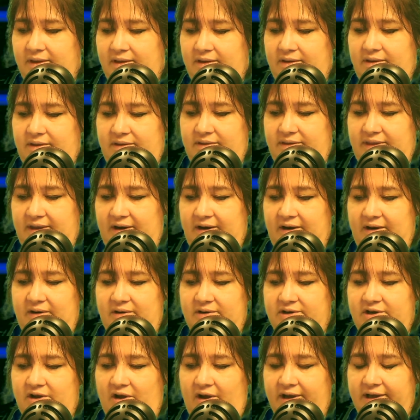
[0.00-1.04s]

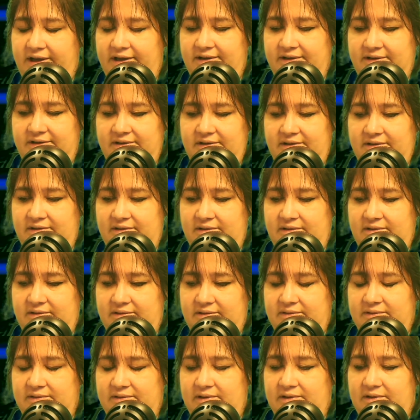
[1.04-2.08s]
They're talking
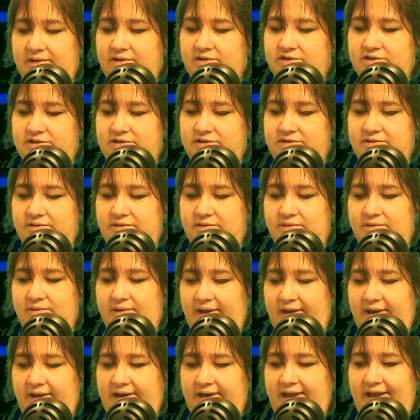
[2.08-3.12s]
to
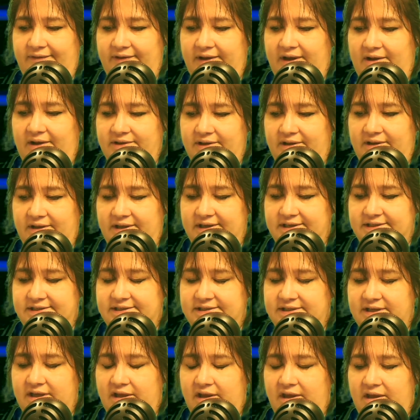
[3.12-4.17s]
and having on the
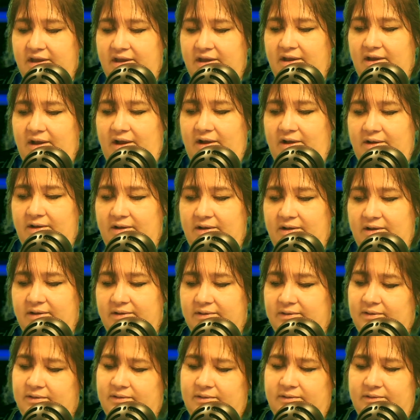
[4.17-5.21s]
list
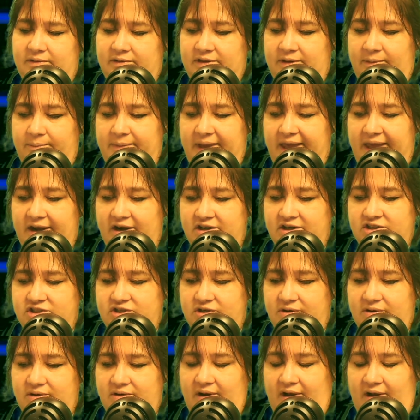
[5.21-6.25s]
the
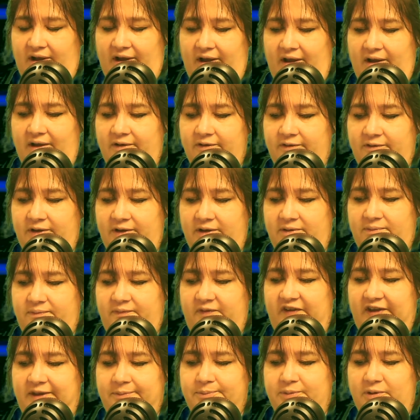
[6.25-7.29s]
manager of
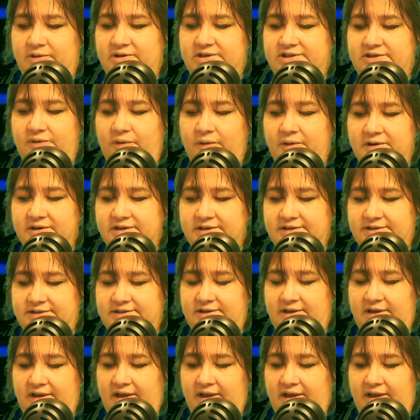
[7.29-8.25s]
Vapor Source.